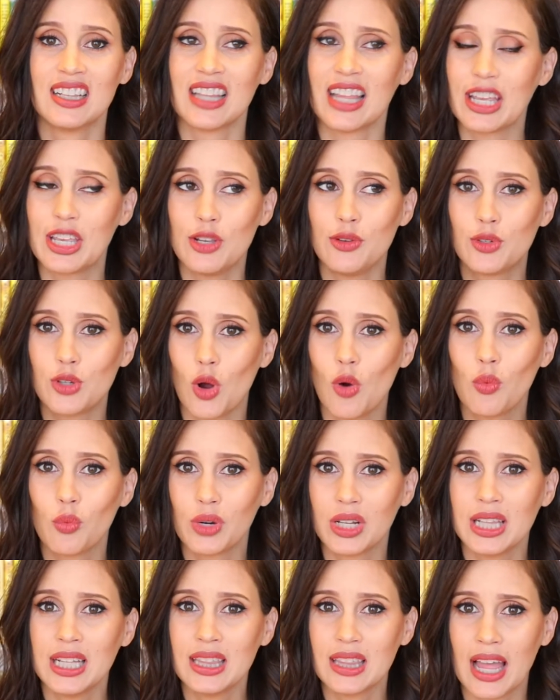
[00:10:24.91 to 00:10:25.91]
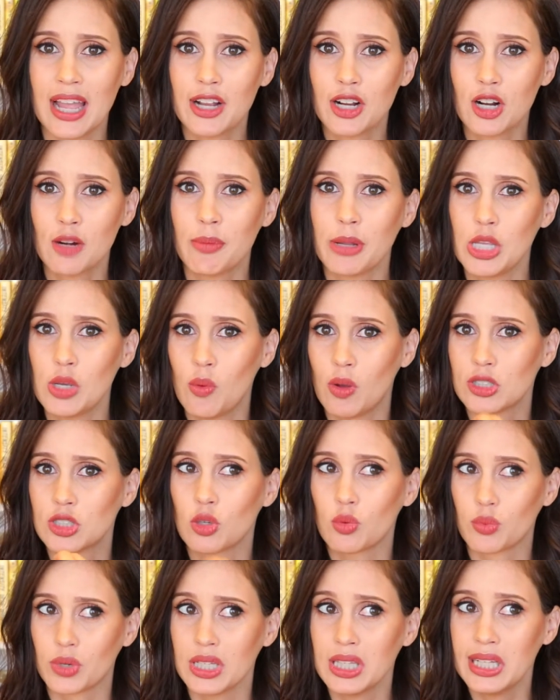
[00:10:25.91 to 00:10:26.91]
Like you don't really like her, but you
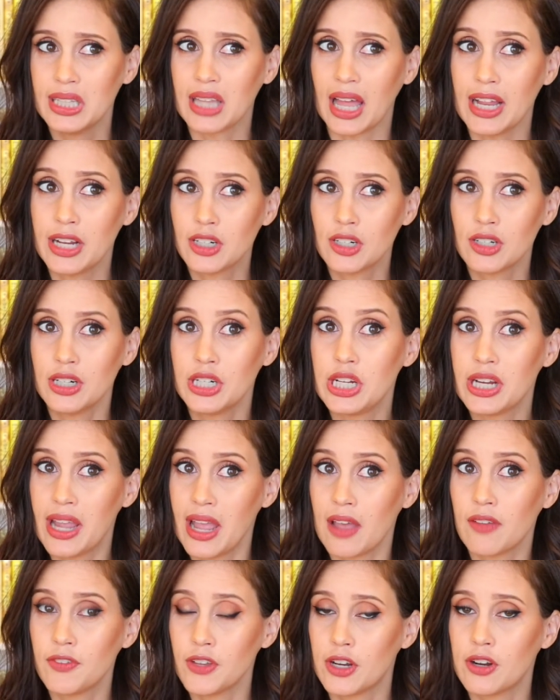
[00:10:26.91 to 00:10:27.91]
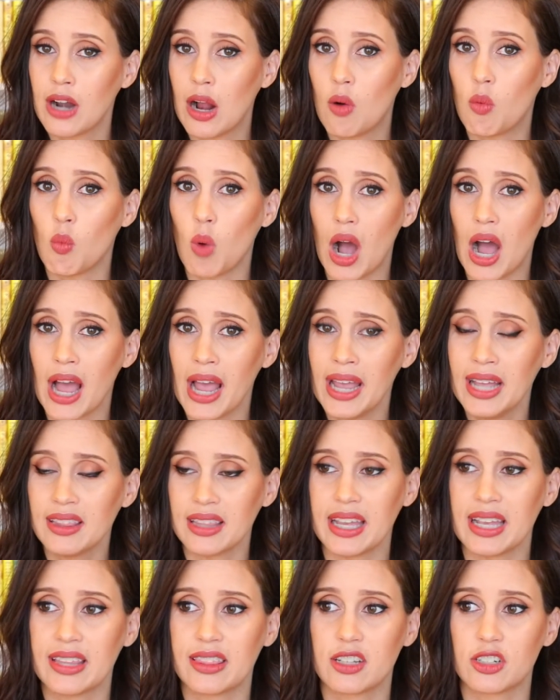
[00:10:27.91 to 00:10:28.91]
also really like her and you can't figure out why.
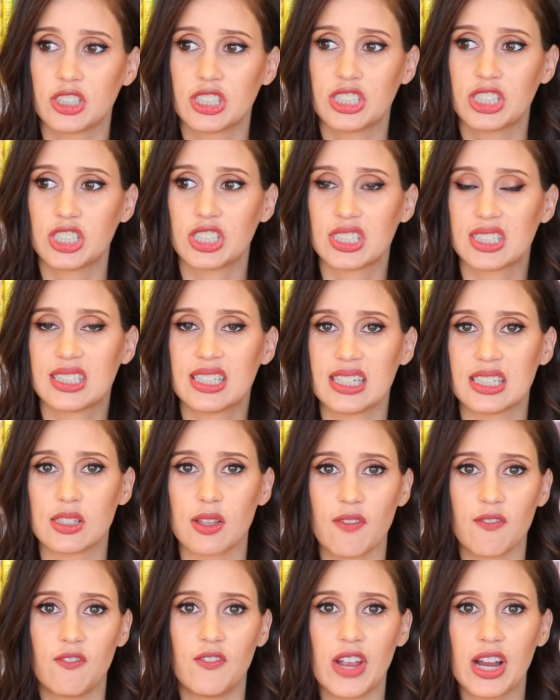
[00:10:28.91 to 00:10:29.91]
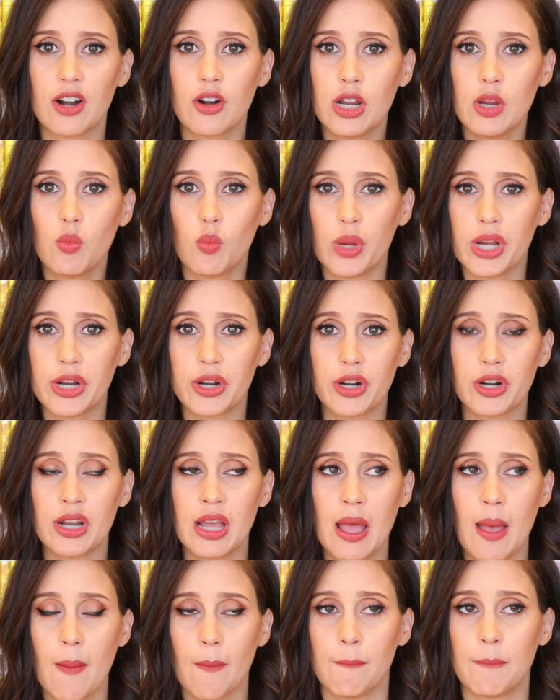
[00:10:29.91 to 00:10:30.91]
Like there's just this very
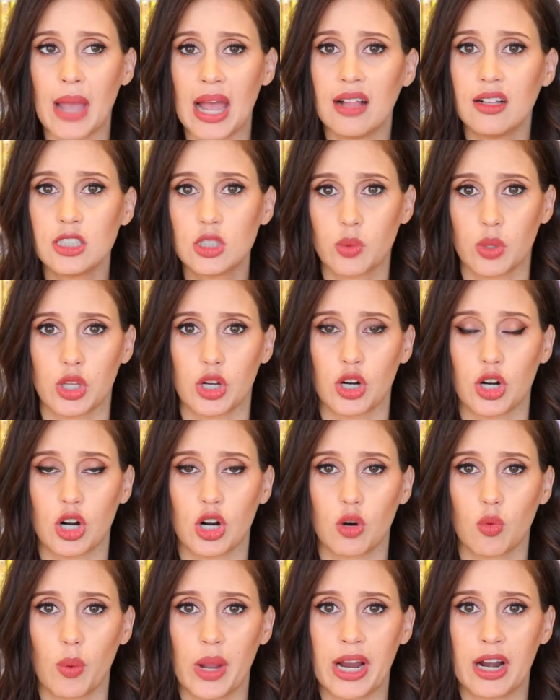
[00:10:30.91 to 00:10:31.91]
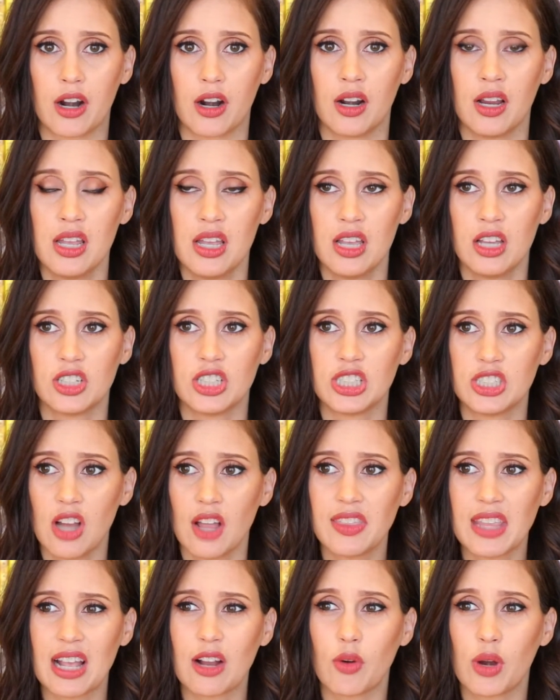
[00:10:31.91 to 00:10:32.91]
weird balance with her where she's
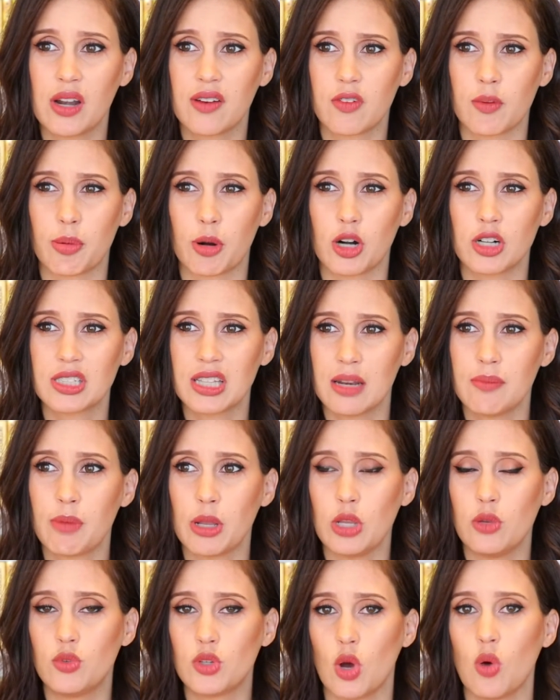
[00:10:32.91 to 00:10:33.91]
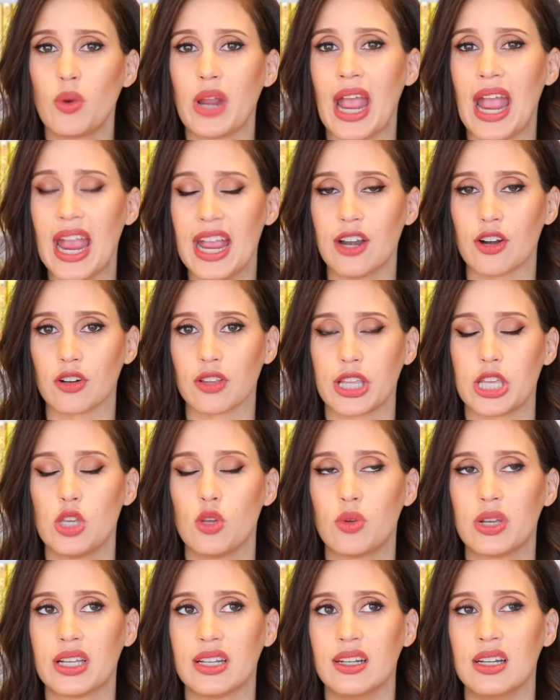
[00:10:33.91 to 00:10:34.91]
not that great of a person, but you don't hate her. Like
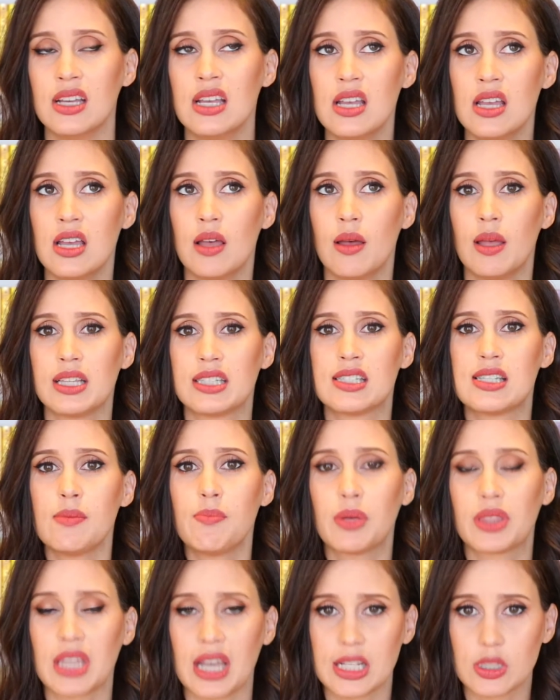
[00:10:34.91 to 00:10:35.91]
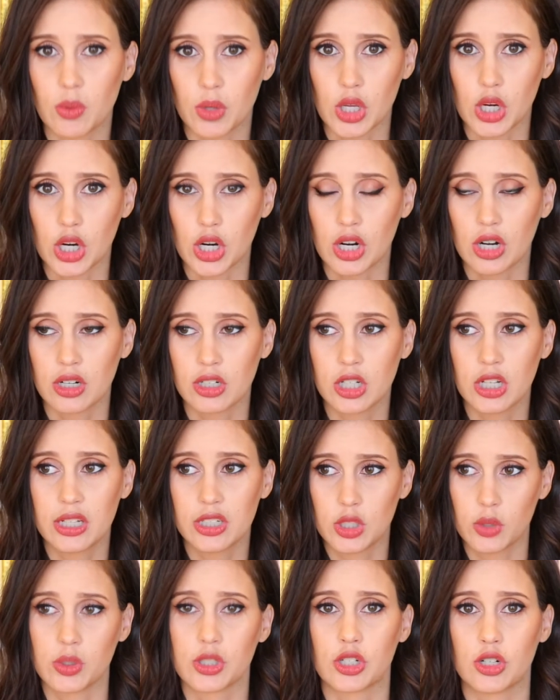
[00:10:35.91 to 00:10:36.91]
you can sympathize with her
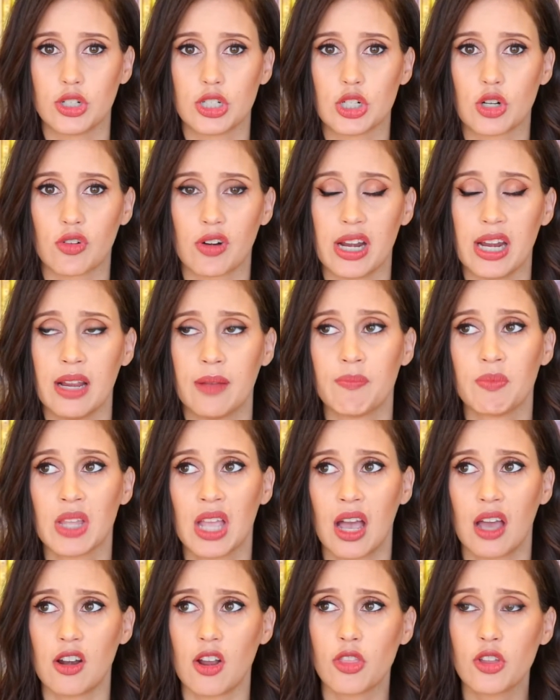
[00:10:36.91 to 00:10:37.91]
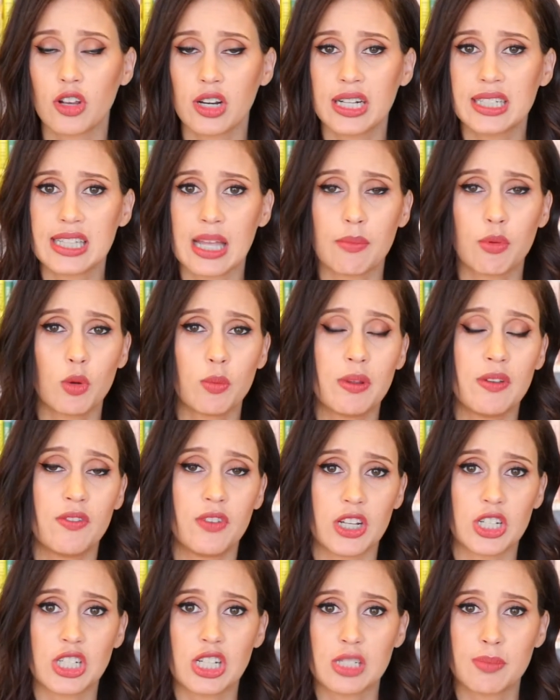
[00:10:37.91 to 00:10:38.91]
to a certain degree. Another good example would be
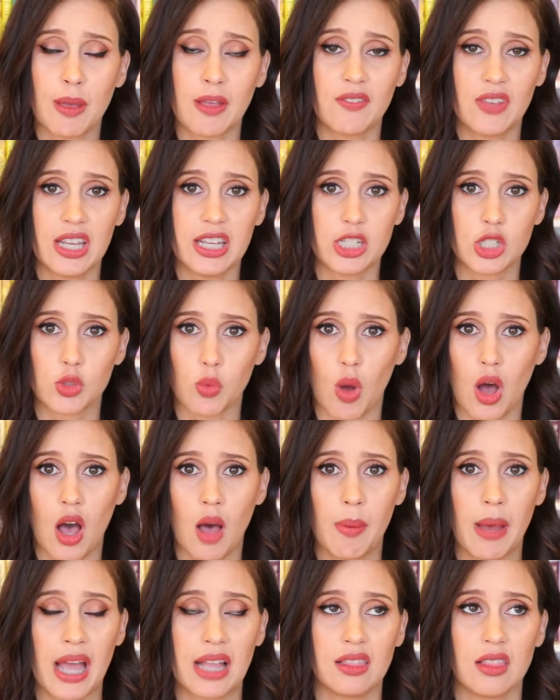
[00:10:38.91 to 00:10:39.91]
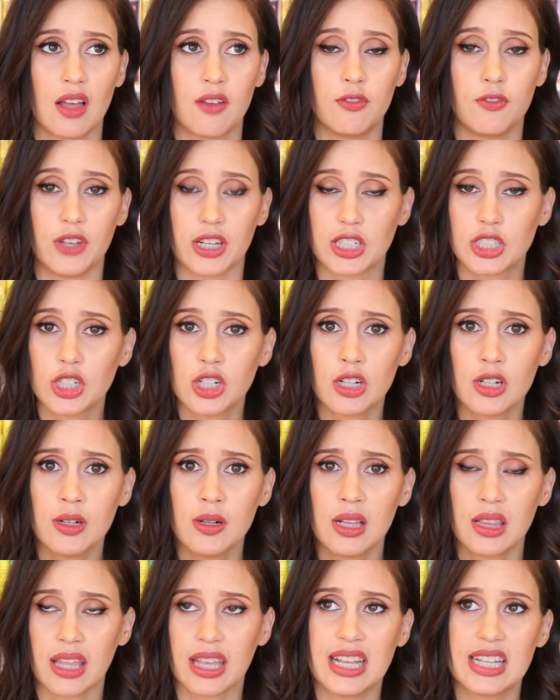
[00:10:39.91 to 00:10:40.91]
Vicious by V E Schwab. I love
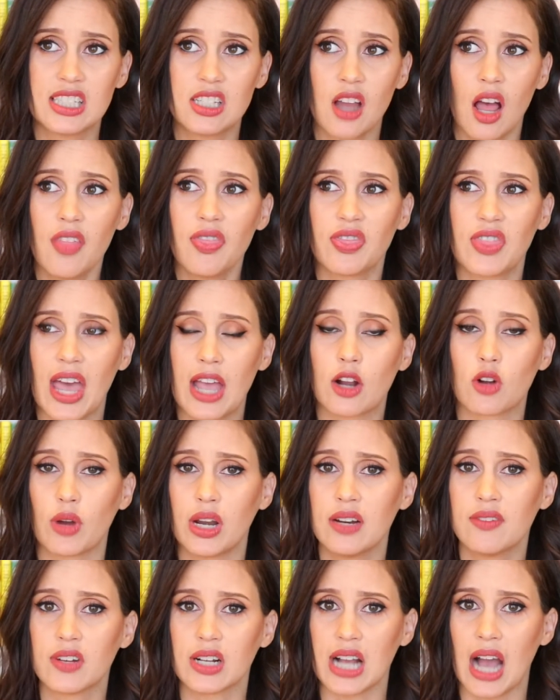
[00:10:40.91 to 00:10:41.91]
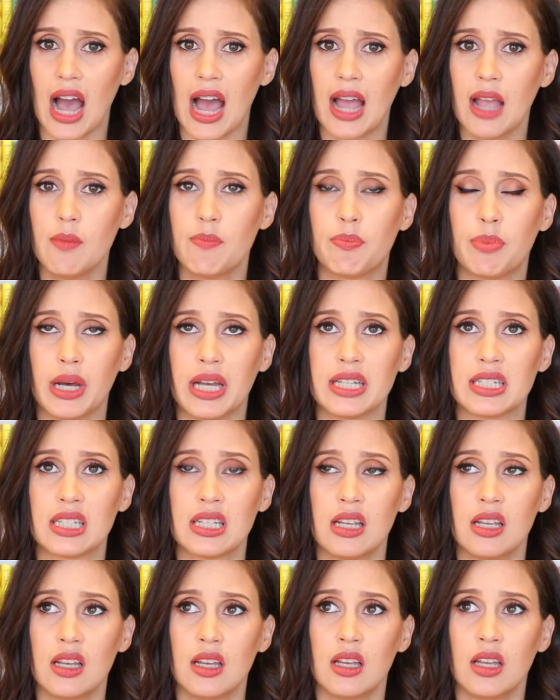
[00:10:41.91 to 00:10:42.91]
Victor. Like he's not that great of a guy,
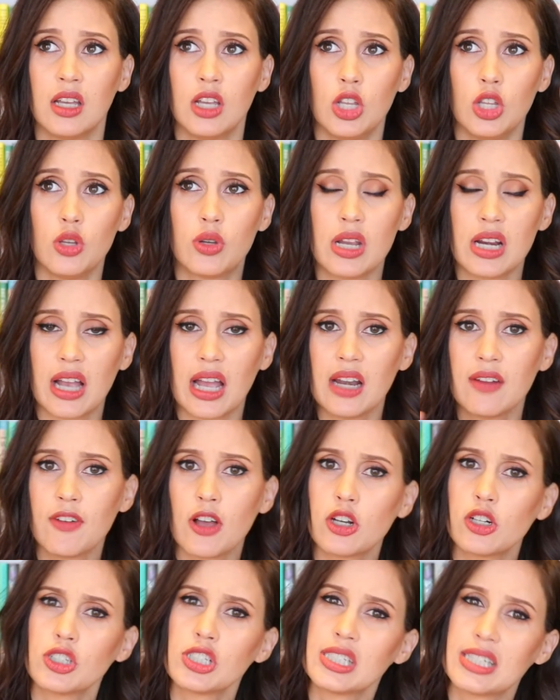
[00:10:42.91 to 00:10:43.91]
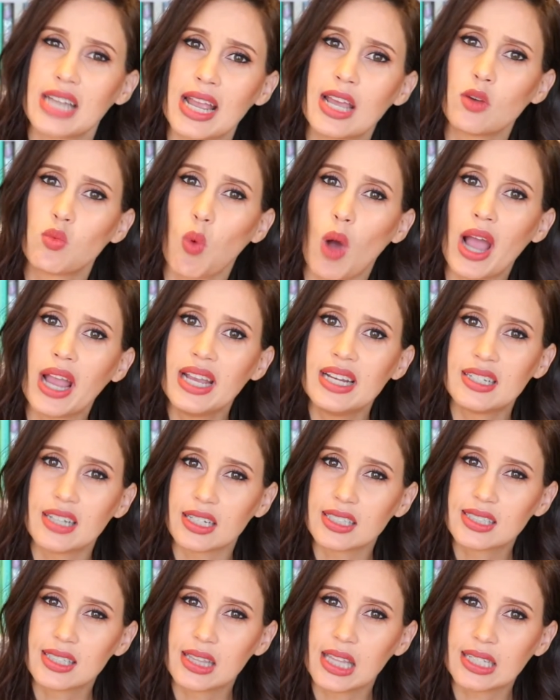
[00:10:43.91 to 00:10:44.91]
but you can kind of understand why he
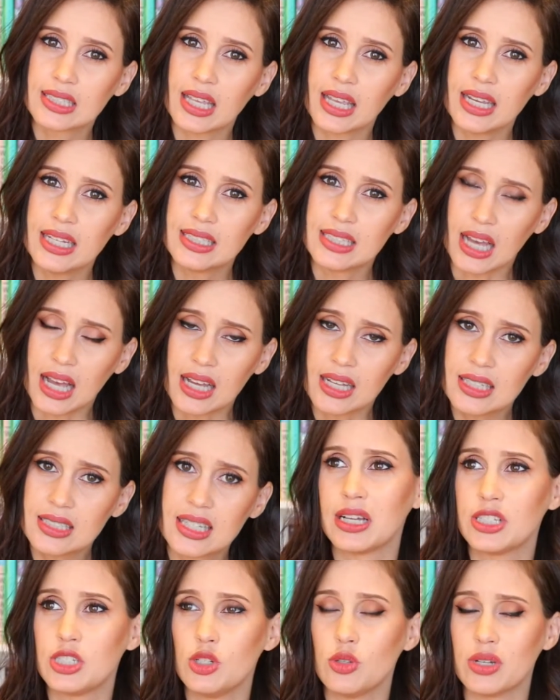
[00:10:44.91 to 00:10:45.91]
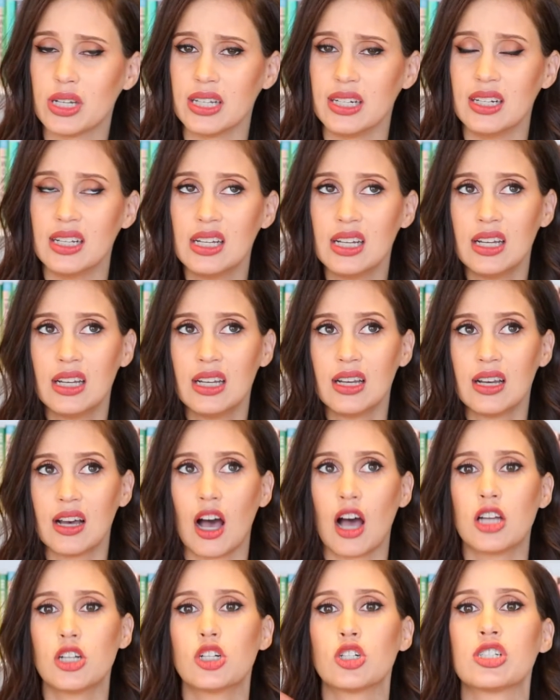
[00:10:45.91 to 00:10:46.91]
does the things that he does because you can
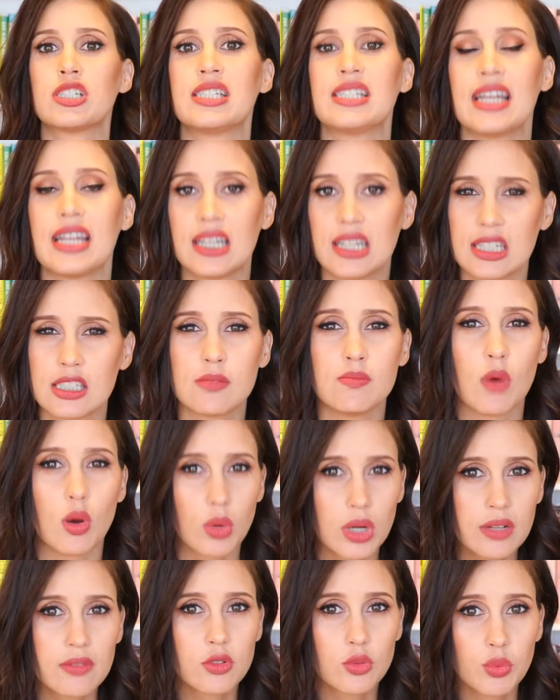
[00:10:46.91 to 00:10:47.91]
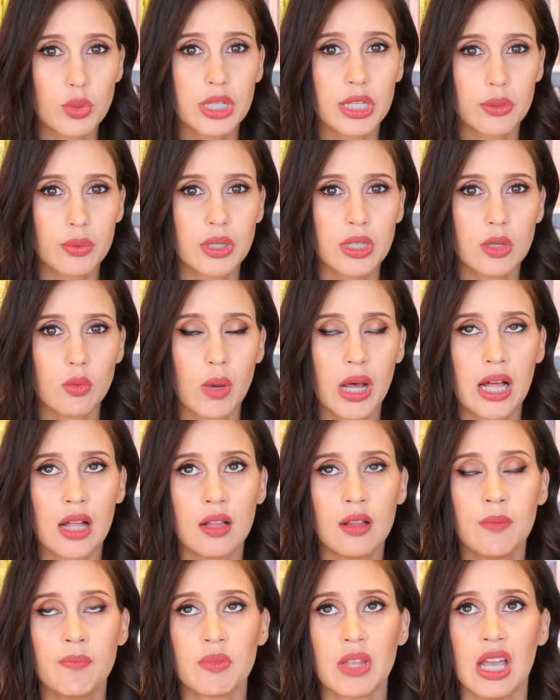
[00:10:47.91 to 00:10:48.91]
understand his motives really, really
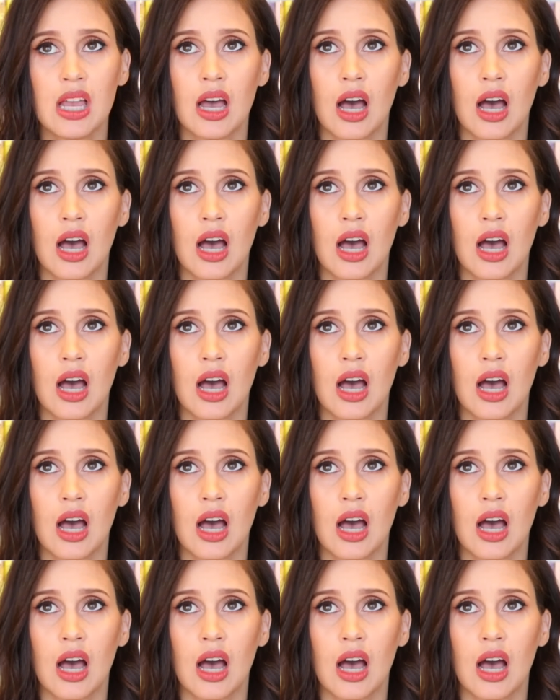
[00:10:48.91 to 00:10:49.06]
well.